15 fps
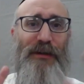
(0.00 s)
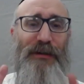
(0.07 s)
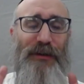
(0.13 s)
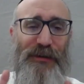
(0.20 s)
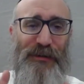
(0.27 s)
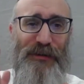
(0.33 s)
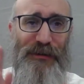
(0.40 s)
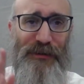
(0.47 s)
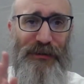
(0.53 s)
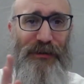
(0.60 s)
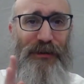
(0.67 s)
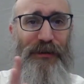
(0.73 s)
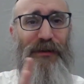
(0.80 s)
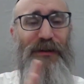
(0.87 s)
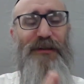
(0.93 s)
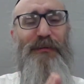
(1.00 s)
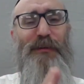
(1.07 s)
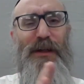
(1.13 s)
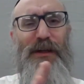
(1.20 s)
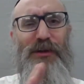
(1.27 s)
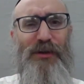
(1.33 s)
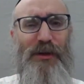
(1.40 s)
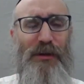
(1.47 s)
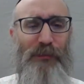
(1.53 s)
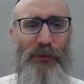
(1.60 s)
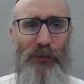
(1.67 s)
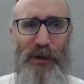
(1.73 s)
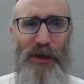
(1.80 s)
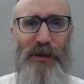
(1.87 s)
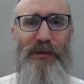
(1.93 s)
This is explanation number
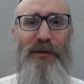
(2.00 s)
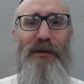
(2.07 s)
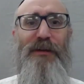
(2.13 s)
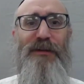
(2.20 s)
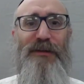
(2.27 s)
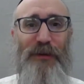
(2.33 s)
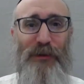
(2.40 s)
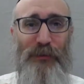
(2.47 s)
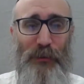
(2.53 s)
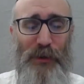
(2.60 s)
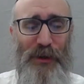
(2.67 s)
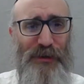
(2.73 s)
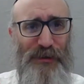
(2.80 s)
one. So what does it